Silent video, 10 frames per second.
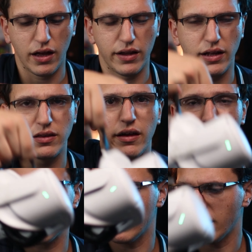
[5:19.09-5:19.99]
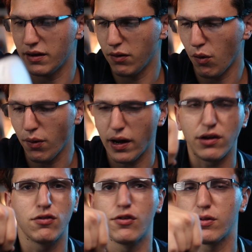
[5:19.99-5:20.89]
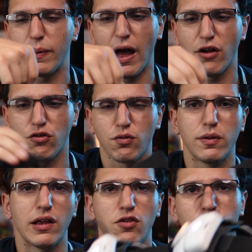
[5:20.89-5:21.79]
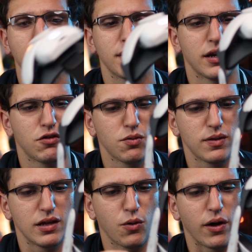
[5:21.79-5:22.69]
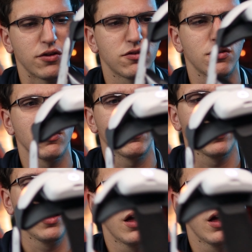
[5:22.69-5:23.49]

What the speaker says: like this, and then, or I just use a pass-through that is built into the Quest 2.